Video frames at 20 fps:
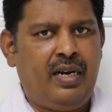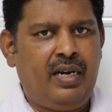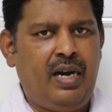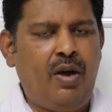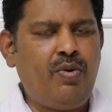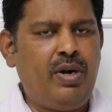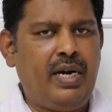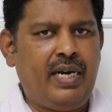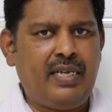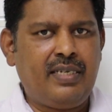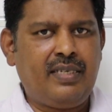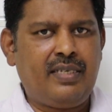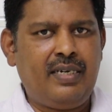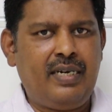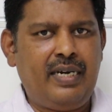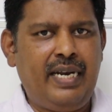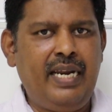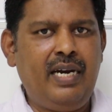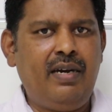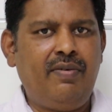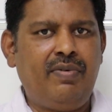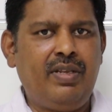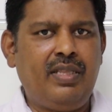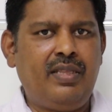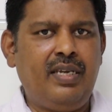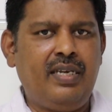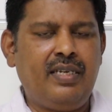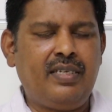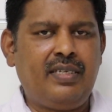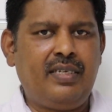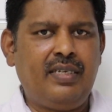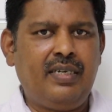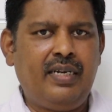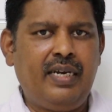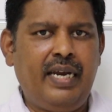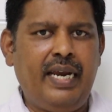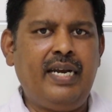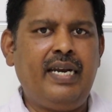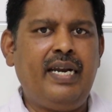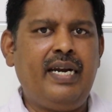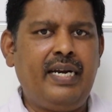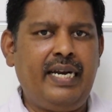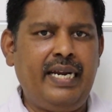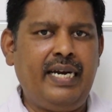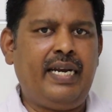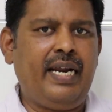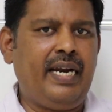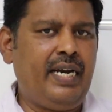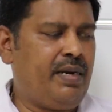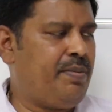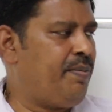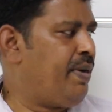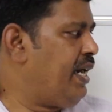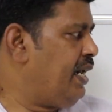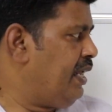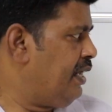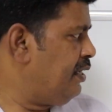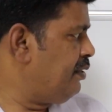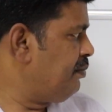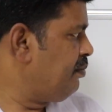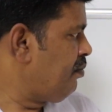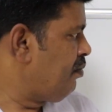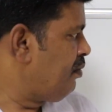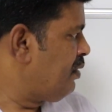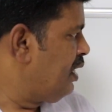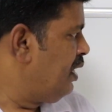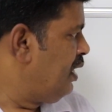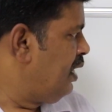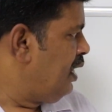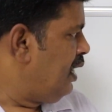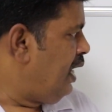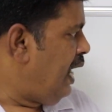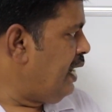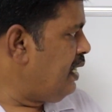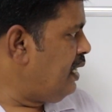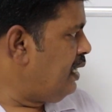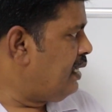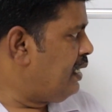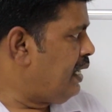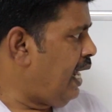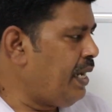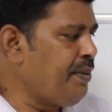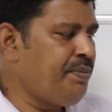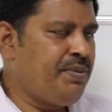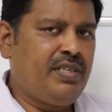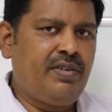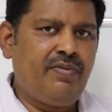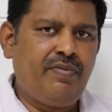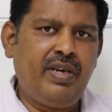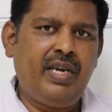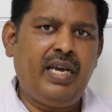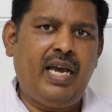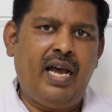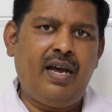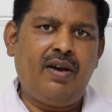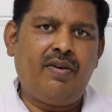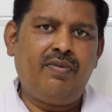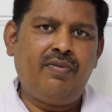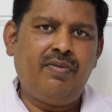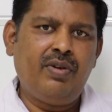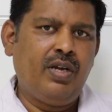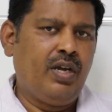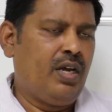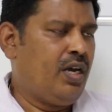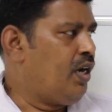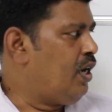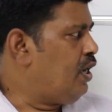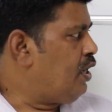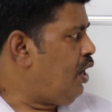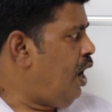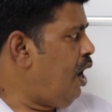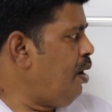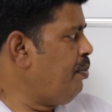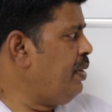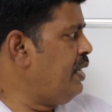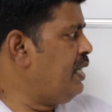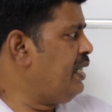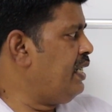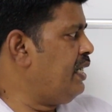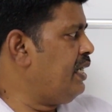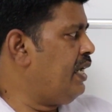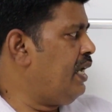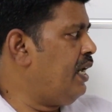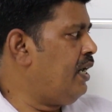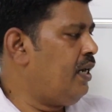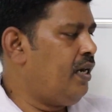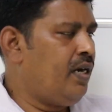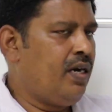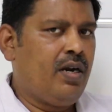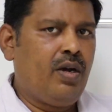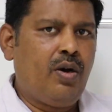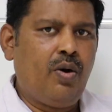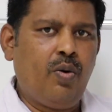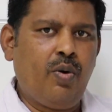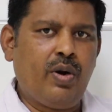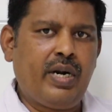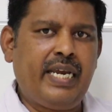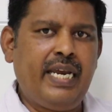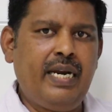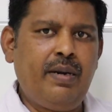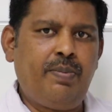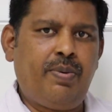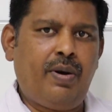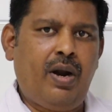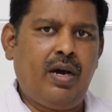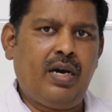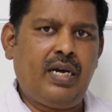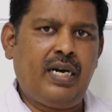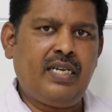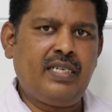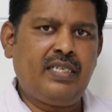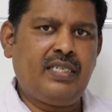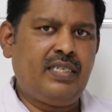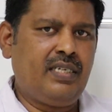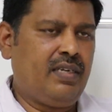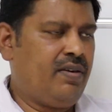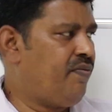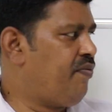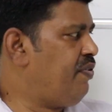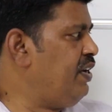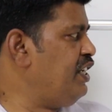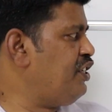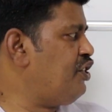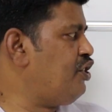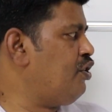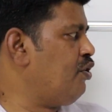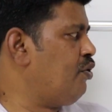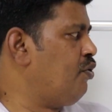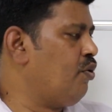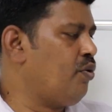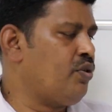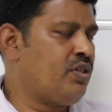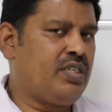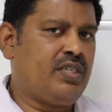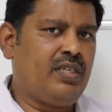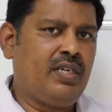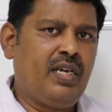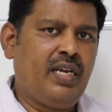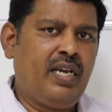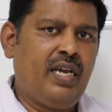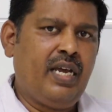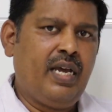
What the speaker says: Now let us deal with this in a detailed manner. Under types we have raw material, work in progress, finished goods,